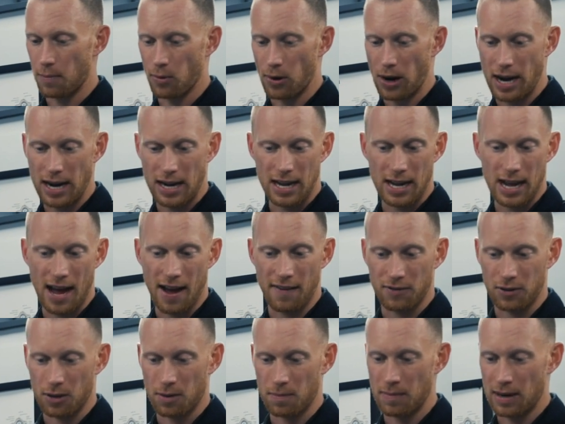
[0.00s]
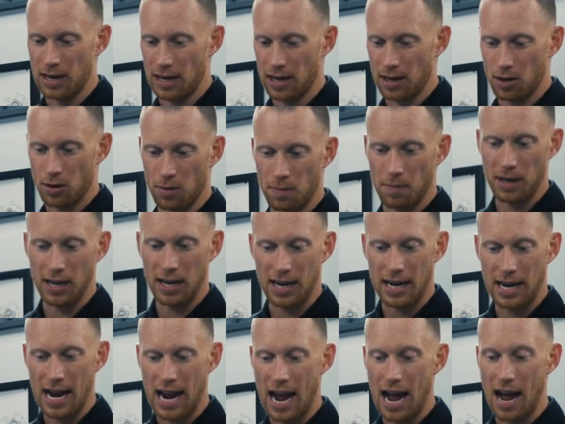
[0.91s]
a break after a minute or a minute
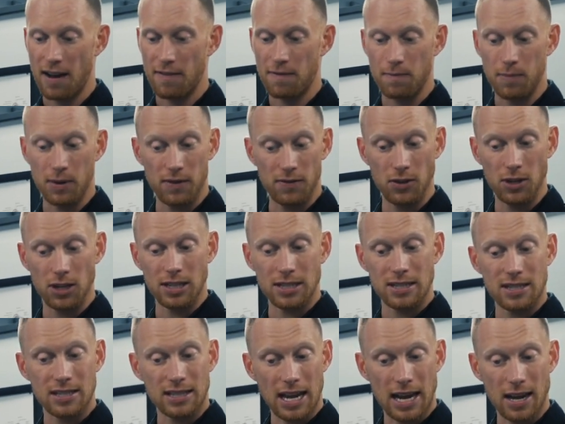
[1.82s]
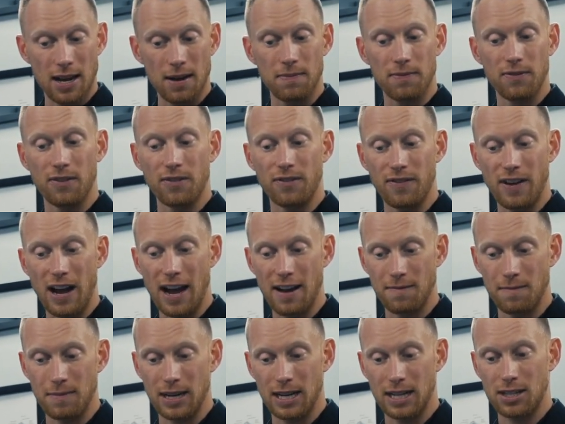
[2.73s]
and a half, but if you can stay up for
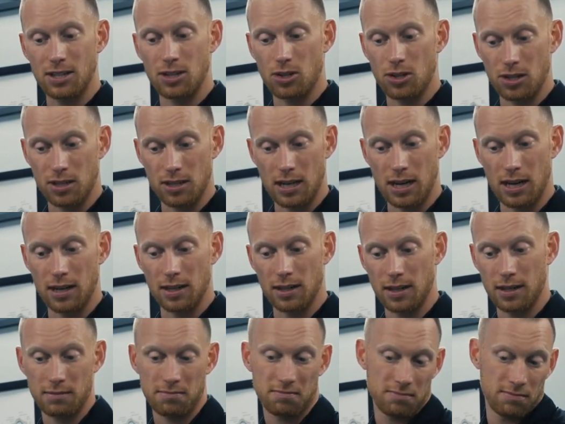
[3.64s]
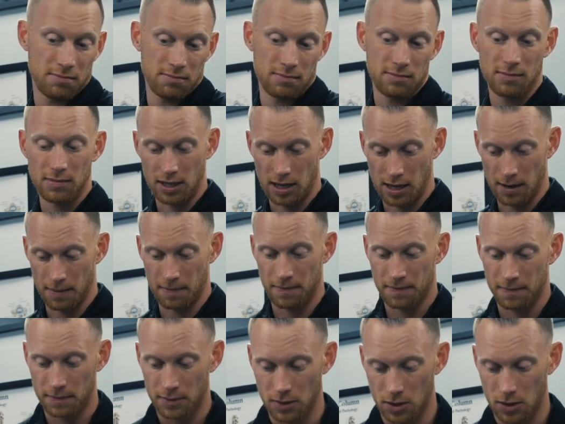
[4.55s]
five minutes, just kind of like I'm doing that. Okay. Yeah.